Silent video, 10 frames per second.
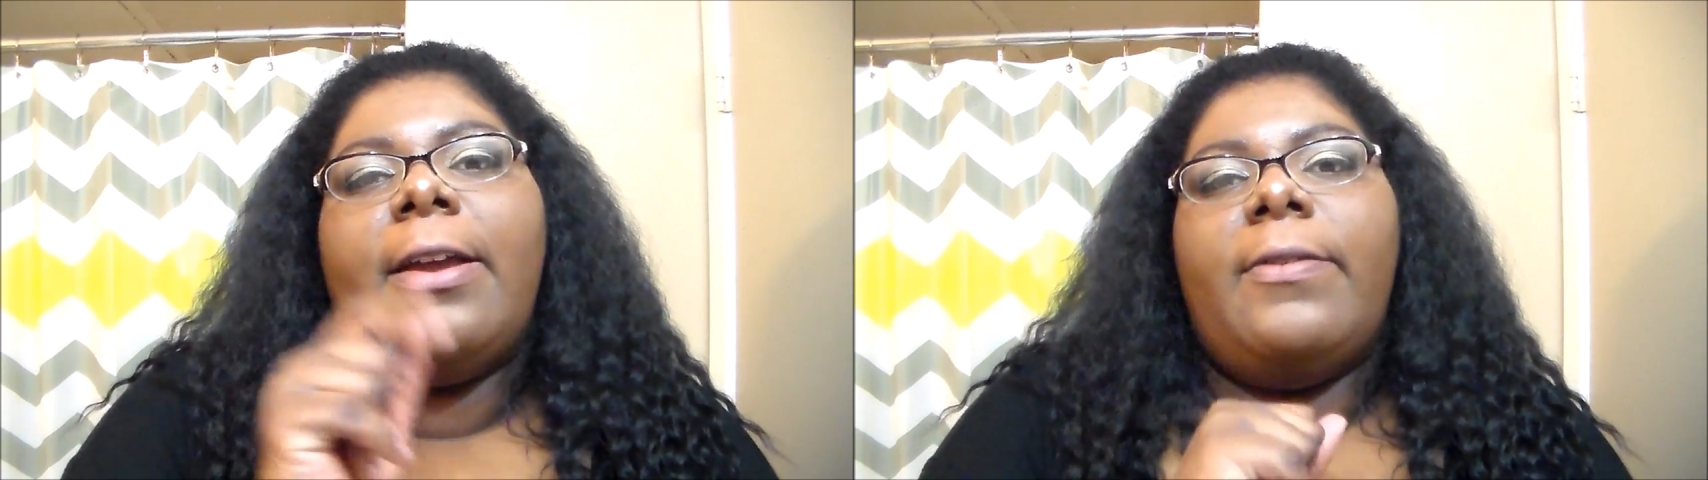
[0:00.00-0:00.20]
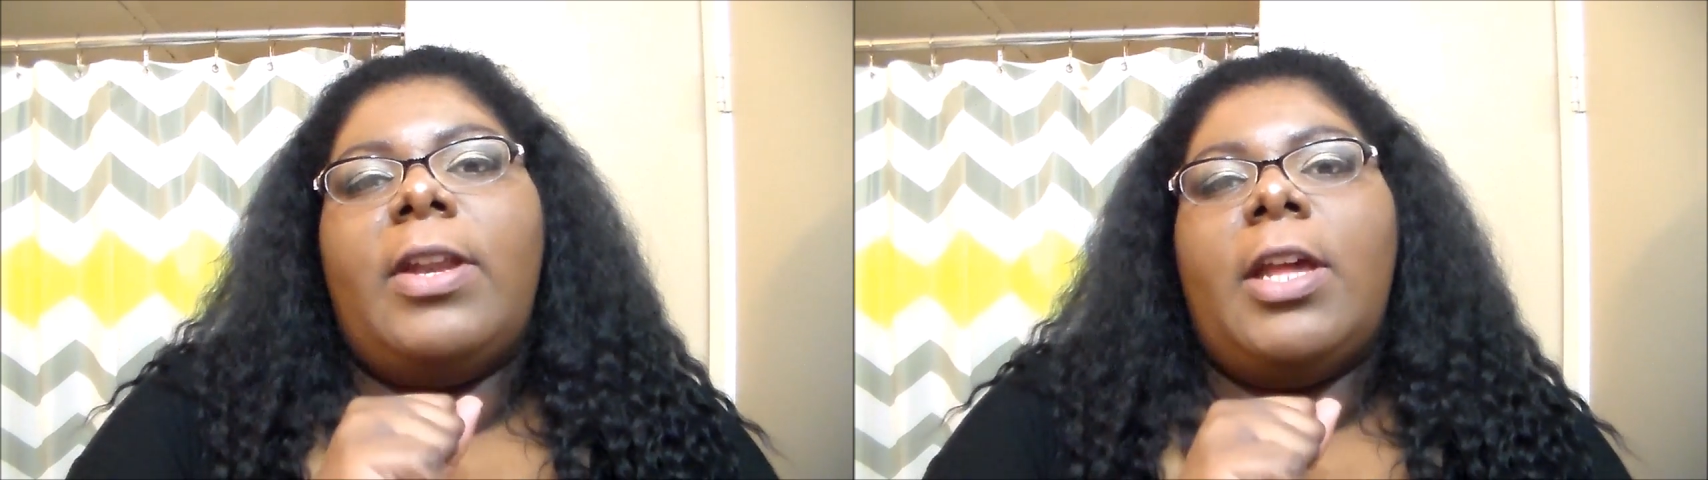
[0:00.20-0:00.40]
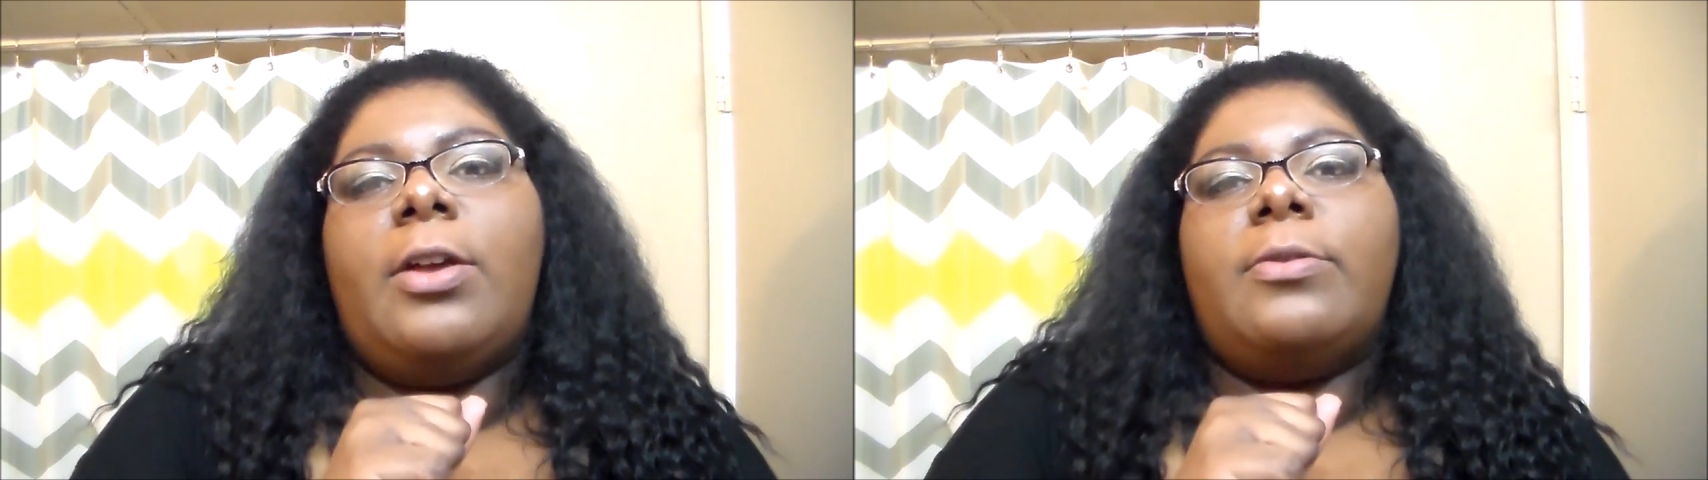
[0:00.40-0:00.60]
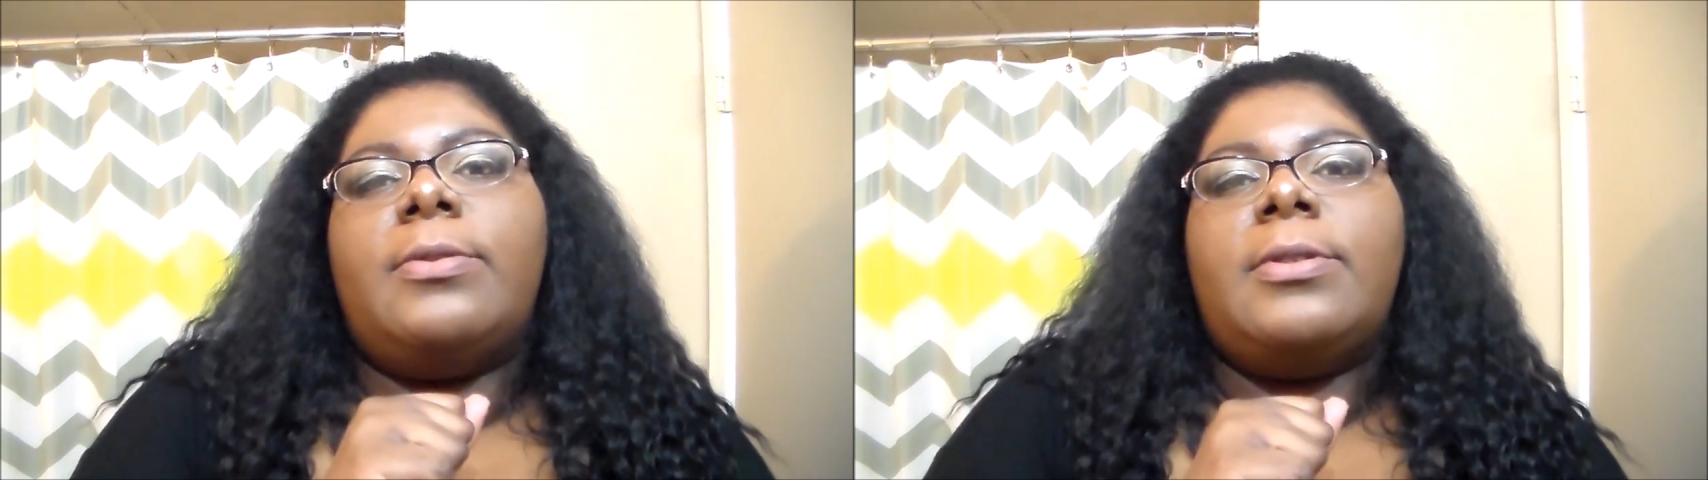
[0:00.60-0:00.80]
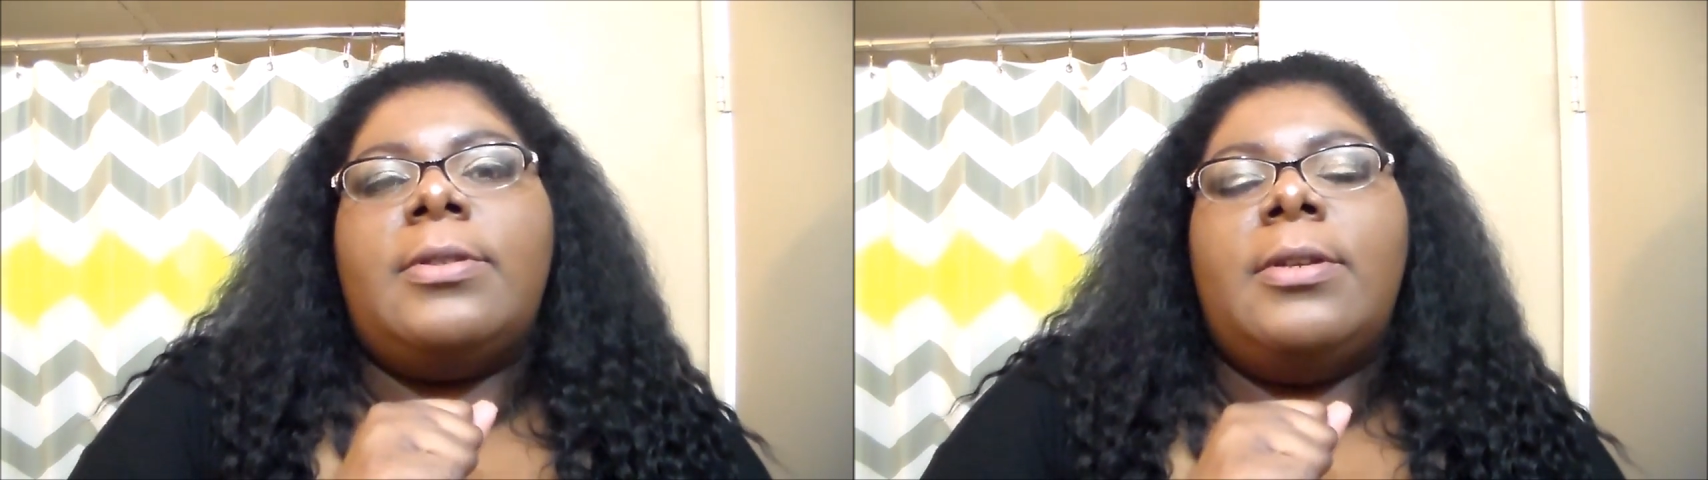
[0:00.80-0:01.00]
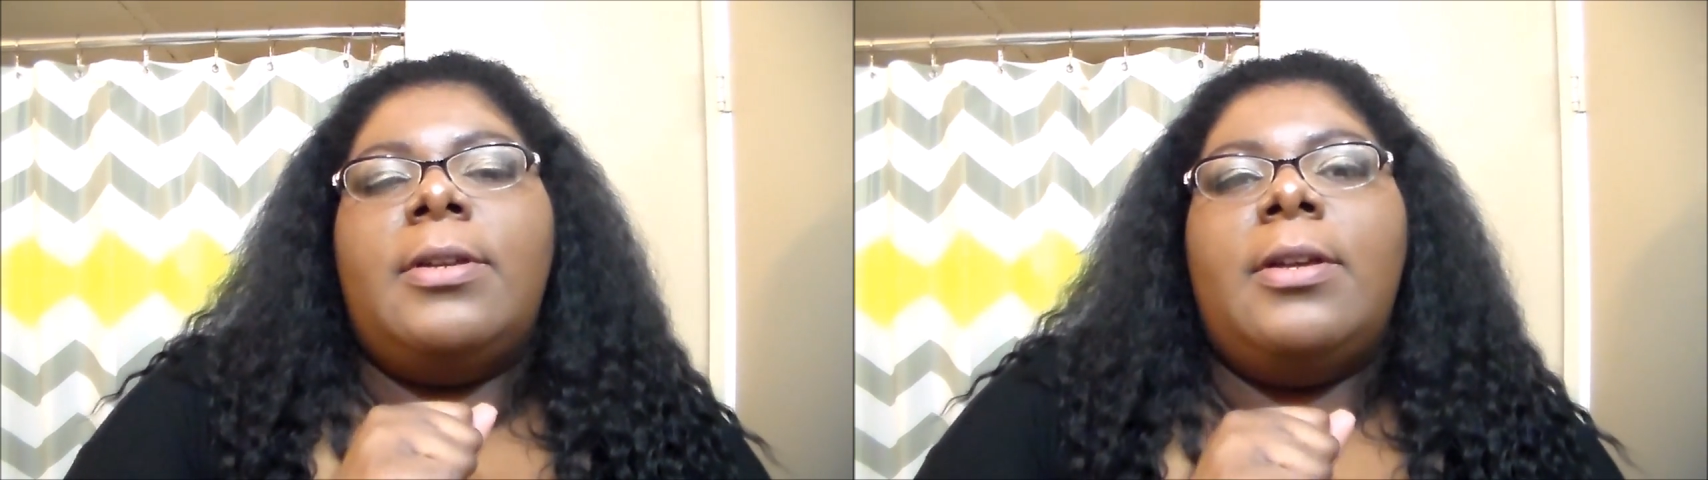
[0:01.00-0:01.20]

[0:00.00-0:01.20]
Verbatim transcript: like her videos.